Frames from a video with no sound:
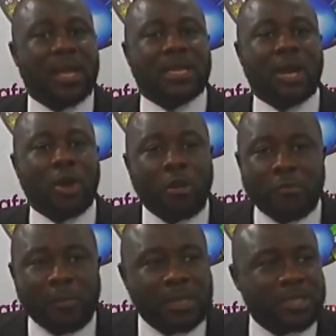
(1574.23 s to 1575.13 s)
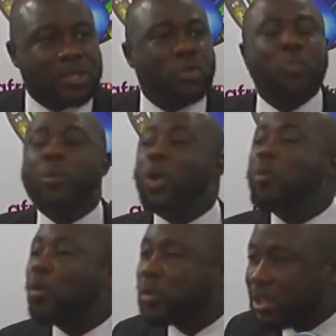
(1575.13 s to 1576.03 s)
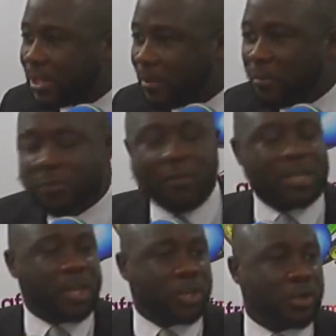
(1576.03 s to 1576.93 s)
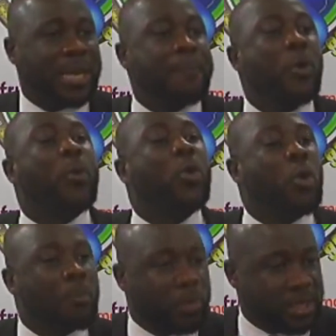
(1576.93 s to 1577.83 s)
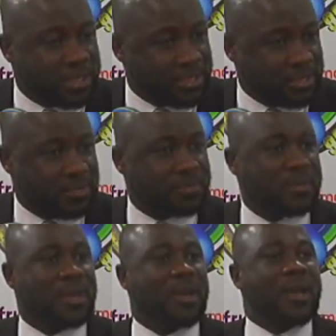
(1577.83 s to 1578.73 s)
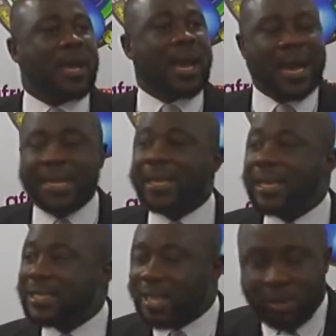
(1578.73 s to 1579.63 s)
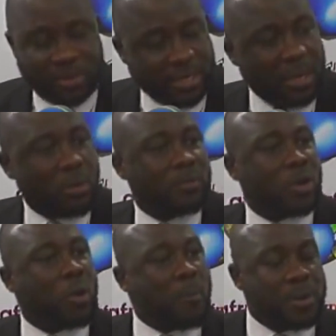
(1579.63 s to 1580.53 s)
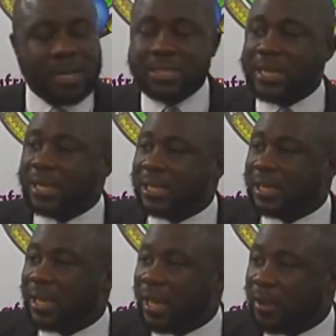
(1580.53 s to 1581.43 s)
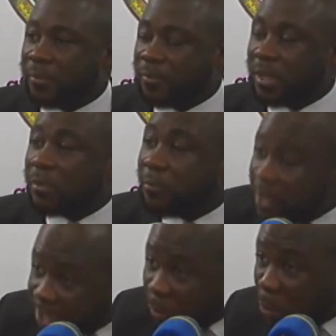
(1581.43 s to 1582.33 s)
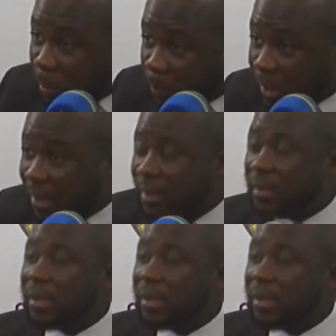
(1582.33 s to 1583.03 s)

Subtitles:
Now governments they do boku thing them for free education. They get boku components. And again tell you say one of the components now the fees they will pay.